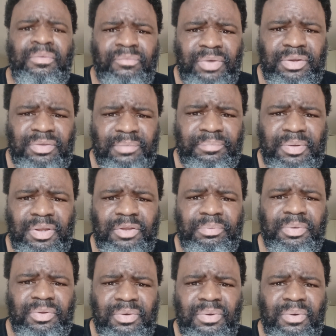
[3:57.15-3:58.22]
rest in peace,
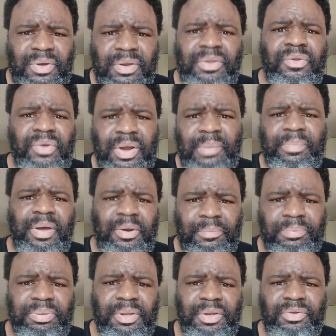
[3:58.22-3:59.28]
but you're in a better
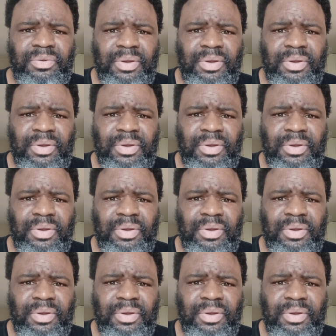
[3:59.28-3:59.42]
place,